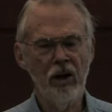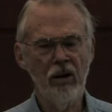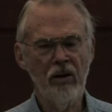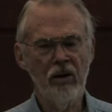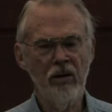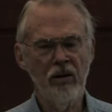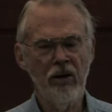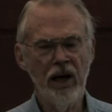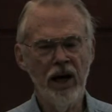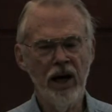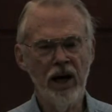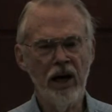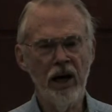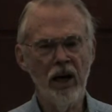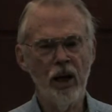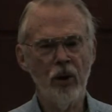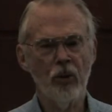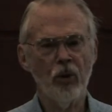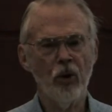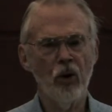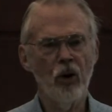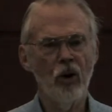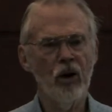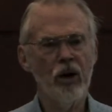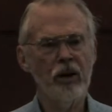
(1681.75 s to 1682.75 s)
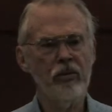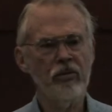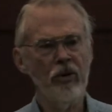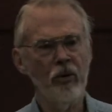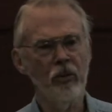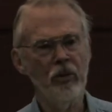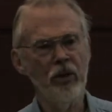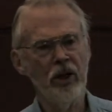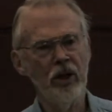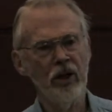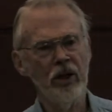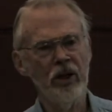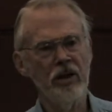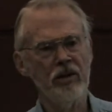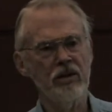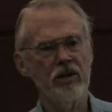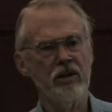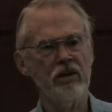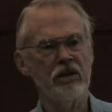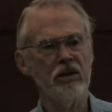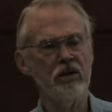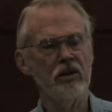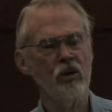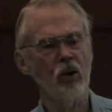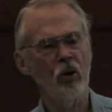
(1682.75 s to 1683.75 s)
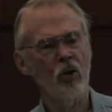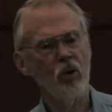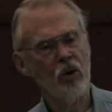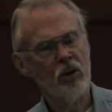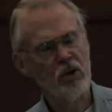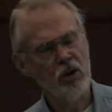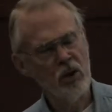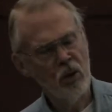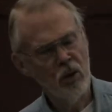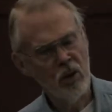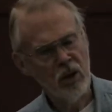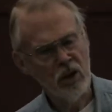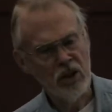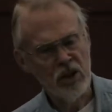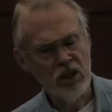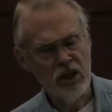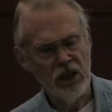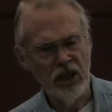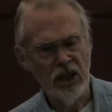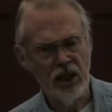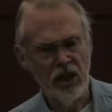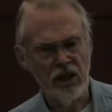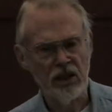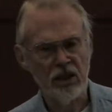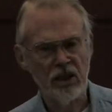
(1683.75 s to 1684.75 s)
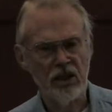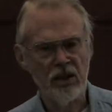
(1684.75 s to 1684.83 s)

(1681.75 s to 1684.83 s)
had a program for building solar cells,